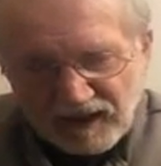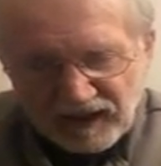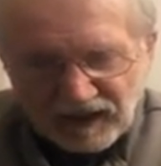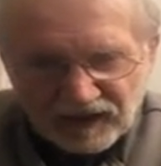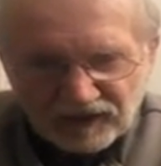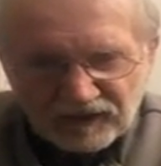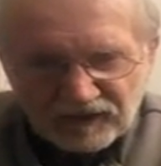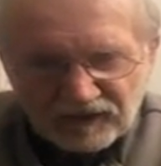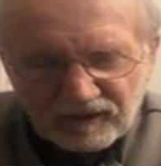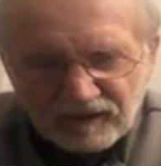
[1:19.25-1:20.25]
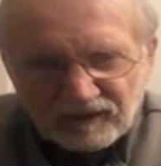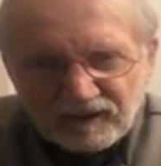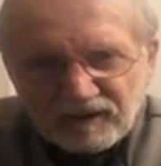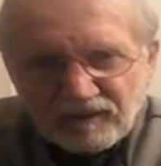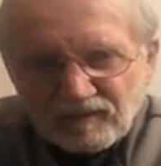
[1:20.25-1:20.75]
and
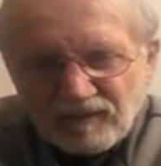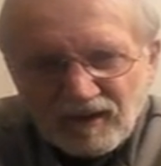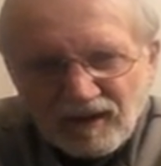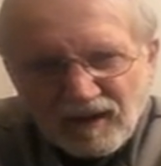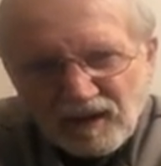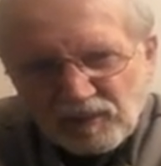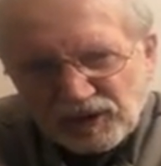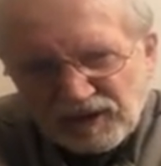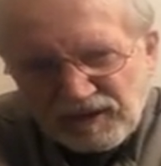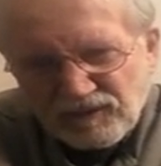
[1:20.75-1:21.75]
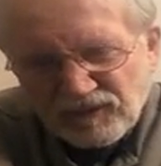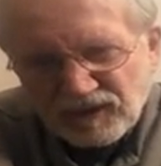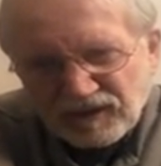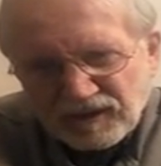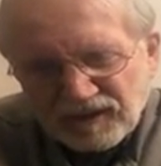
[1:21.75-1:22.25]
I believe
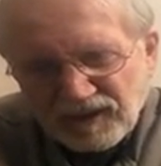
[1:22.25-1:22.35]
that